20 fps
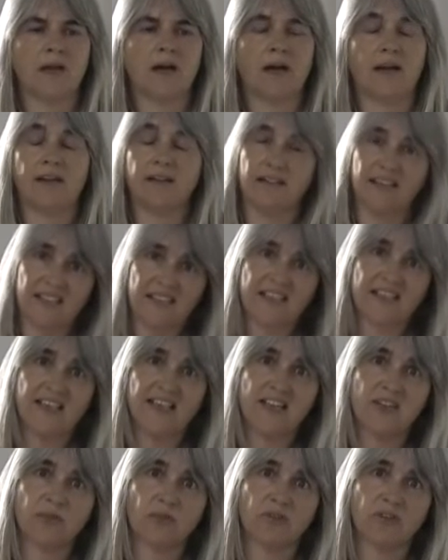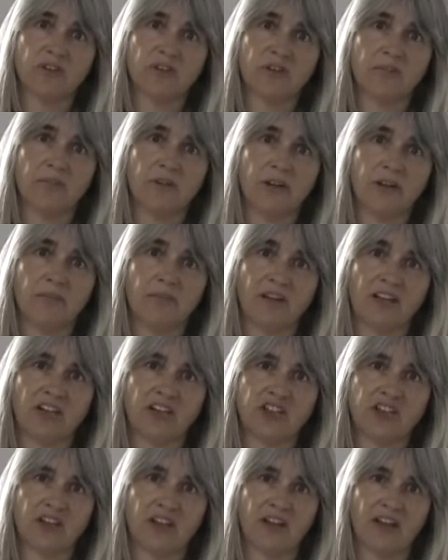And at least these ones that I'm going to
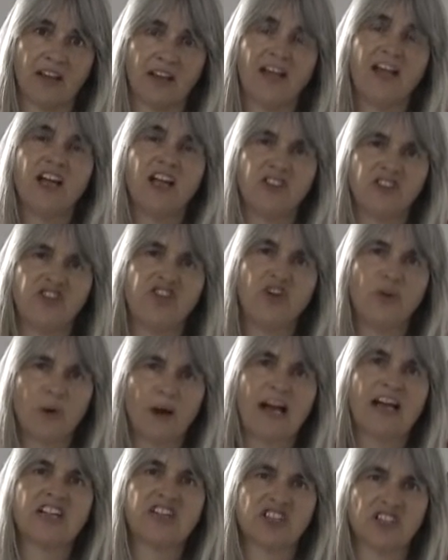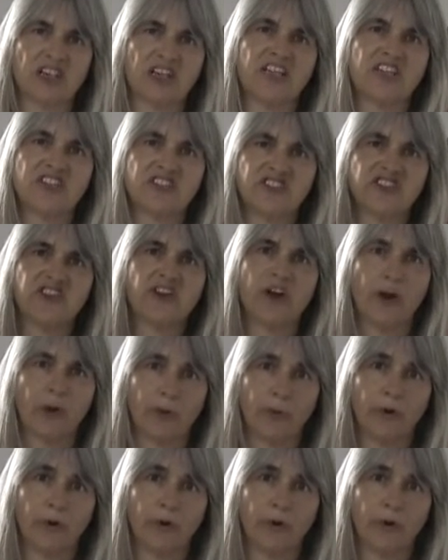mention do actually sew.